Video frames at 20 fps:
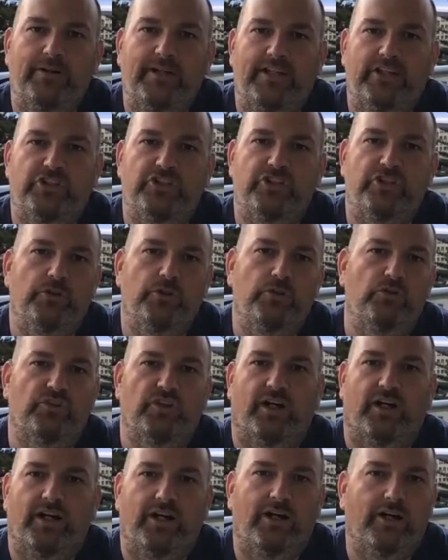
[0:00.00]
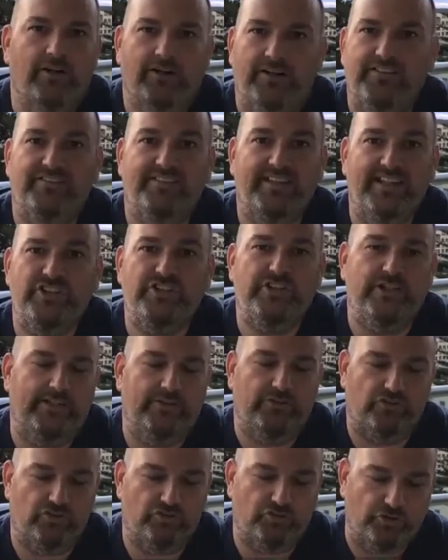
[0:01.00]
issues are essentially a
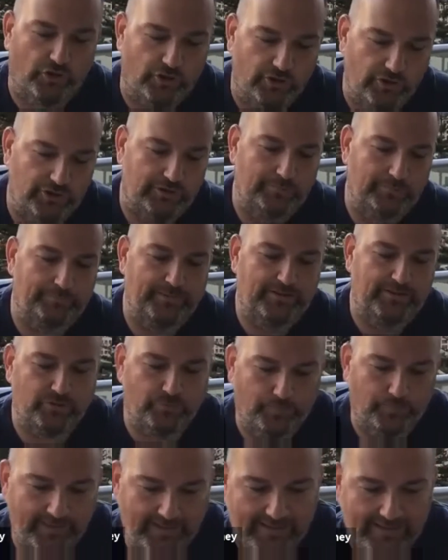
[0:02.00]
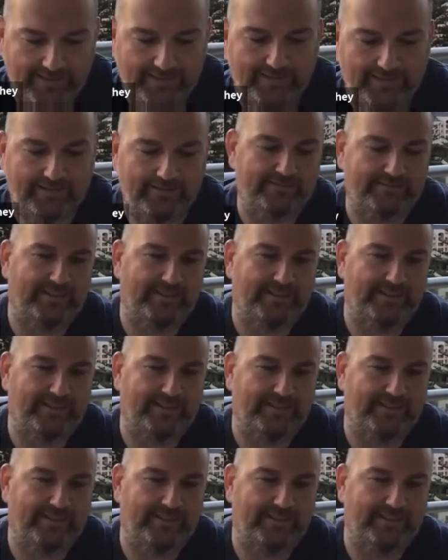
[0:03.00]
struggle between